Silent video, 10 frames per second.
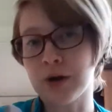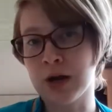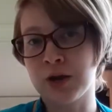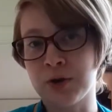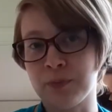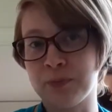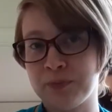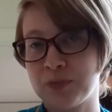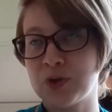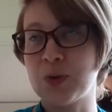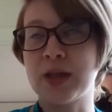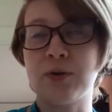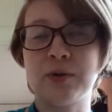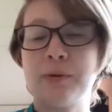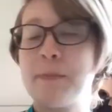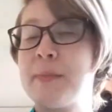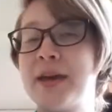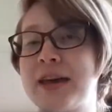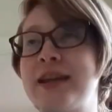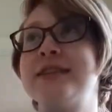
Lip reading: You're doing that with Megan and